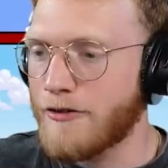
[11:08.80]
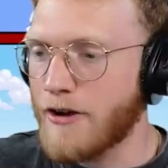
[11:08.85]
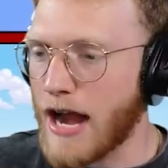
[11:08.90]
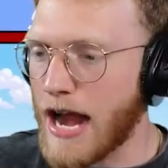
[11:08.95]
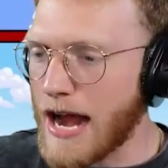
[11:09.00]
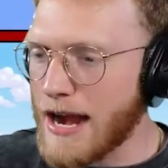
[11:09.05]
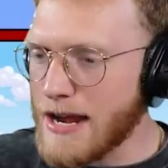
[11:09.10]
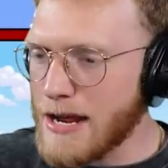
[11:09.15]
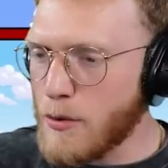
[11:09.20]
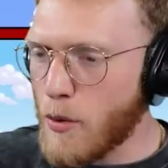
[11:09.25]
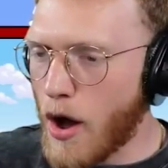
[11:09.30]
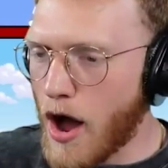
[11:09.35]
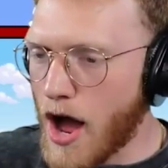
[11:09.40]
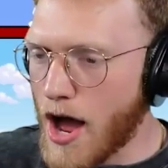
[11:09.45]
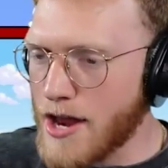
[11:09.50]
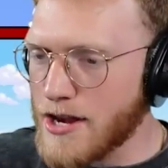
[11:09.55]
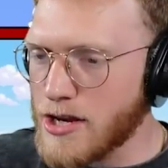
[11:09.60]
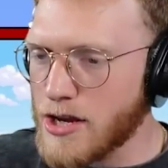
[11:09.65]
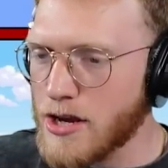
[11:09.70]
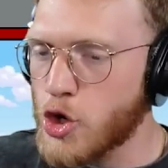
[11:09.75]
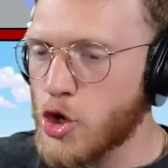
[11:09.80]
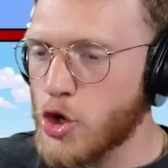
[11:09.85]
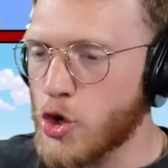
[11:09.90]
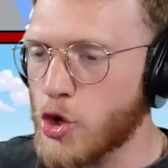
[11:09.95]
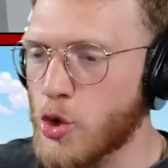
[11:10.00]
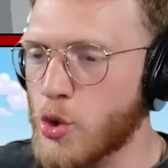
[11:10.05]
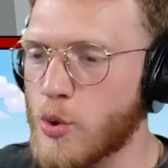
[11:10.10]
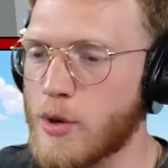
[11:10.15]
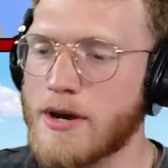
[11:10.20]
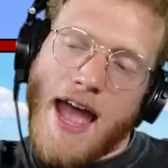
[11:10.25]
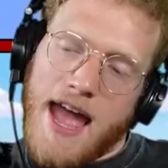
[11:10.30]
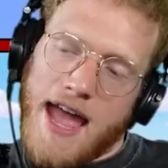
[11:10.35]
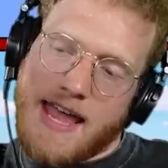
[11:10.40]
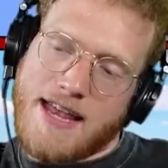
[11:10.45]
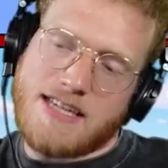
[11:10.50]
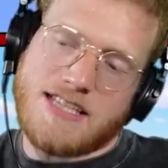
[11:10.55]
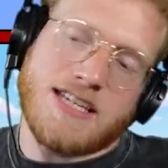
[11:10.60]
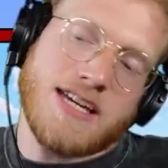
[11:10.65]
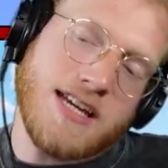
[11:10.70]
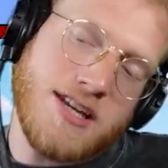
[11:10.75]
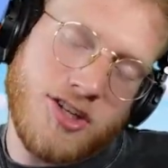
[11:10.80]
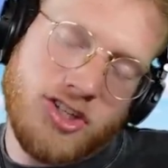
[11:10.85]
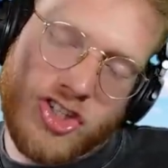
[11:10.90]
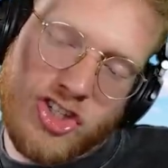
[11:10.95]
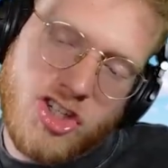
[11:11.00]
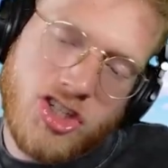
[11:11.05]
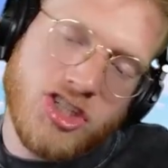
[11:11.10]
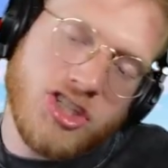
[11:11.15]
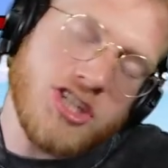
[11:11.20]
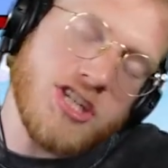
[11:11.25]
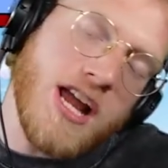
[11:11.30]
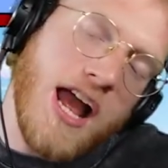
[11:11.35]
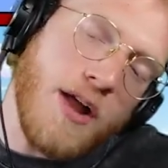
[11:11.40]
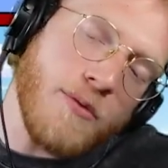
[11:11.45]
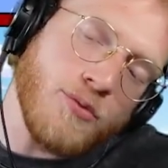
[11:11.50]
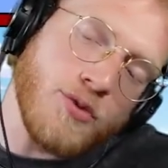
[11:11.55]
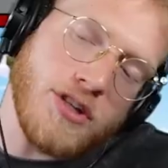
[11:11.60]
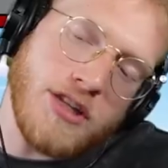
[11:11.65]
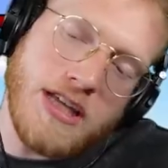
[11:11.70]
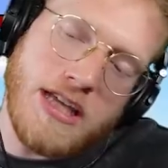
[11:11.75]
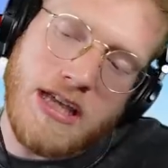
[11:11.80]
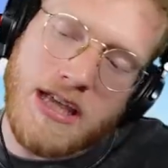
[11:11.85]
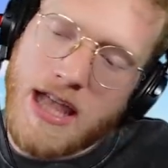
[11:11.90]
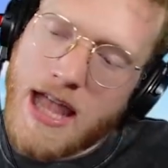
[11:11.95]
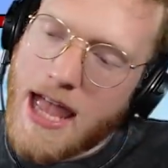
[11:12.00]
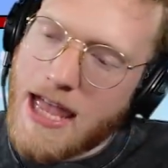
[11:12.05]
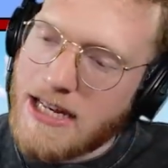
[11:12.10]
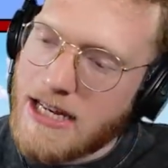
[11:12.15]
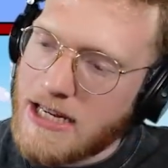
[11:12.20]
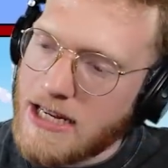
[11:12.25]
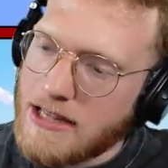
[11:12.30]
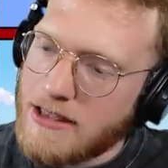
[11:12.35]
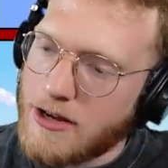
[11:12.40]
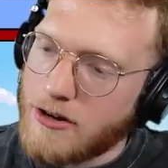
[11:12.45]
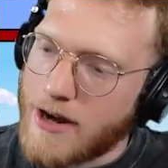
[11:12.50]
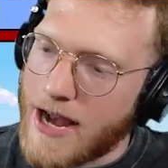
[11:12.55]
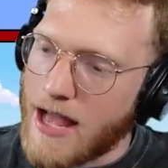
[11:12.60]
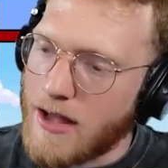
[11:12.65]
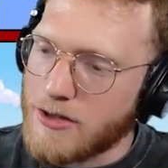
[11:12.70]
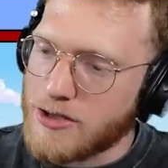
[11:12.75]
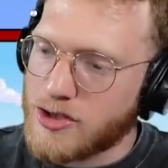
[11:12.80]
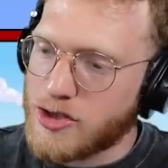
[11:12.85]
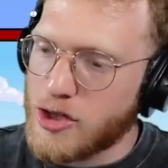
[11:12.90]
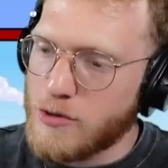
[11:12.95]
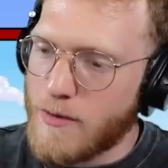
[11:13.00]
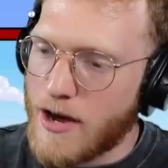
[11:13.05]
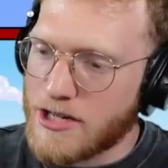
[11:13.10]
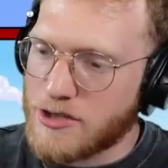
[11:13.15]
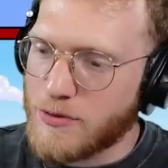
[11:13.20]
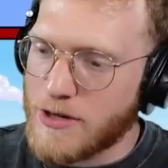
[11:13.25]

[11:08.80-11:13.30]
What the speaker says: for anyone who has just not really edited their house too much